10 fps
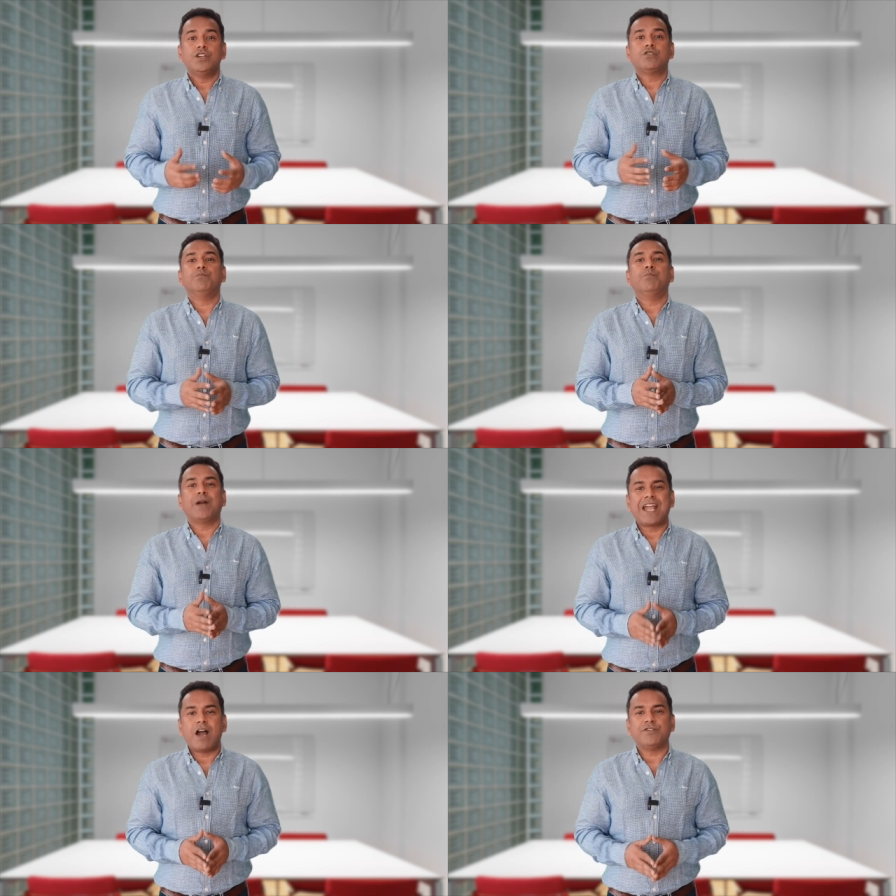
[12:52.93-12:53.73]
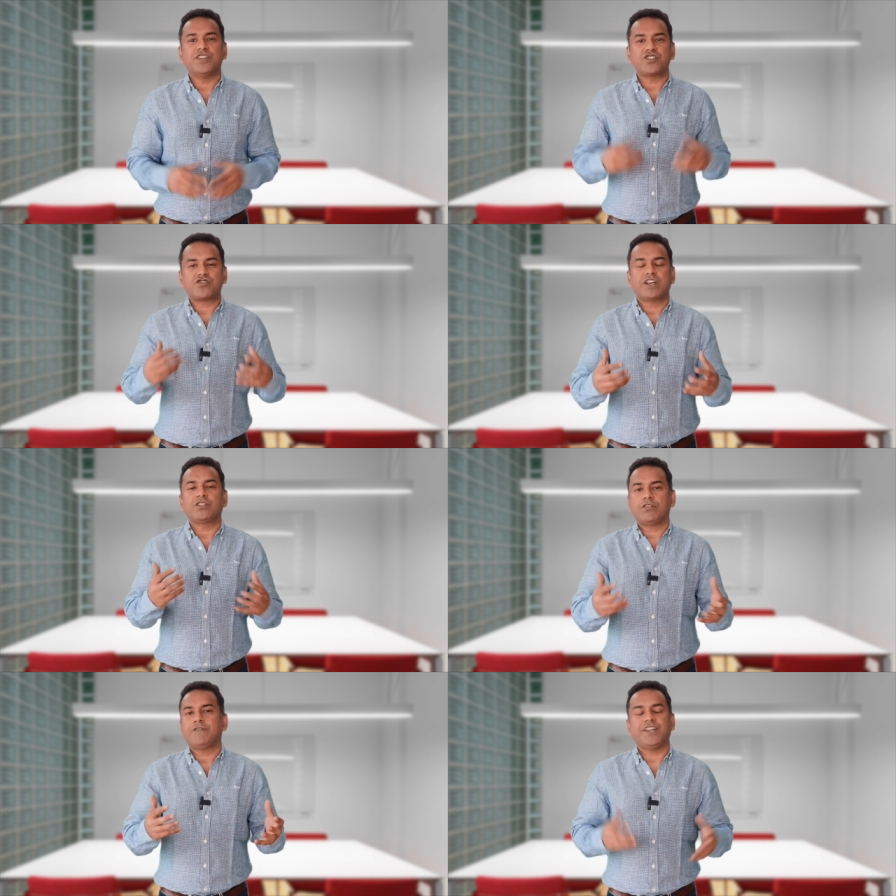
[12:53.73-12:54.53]
to bring out the
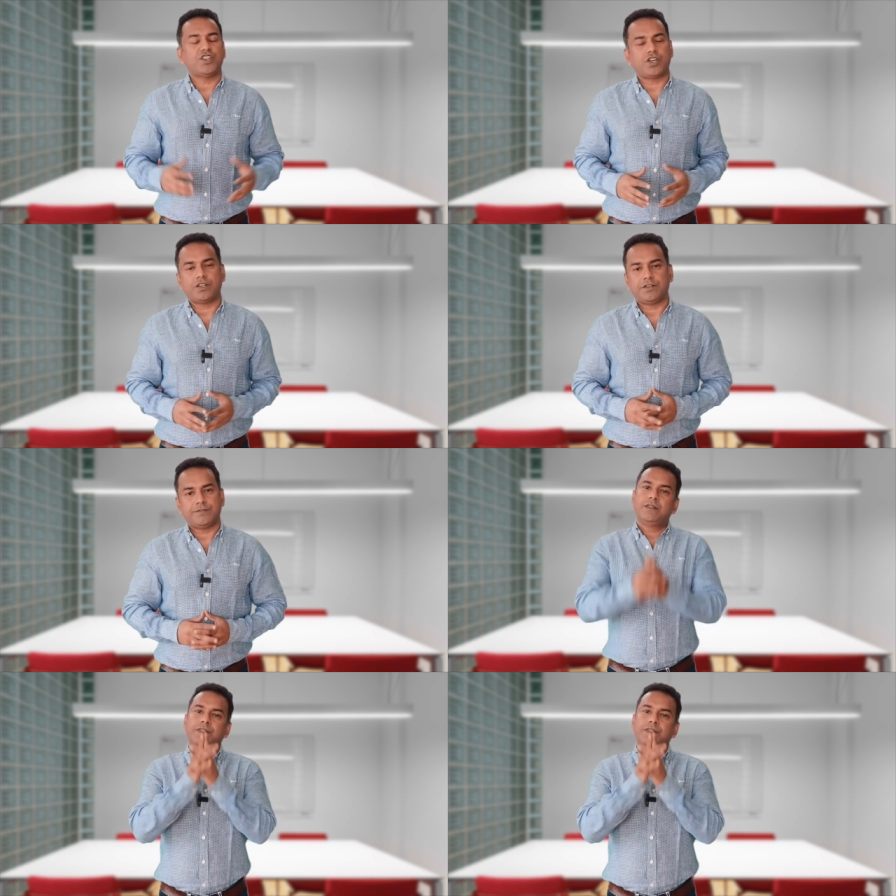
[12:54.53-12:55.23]
strength of each other.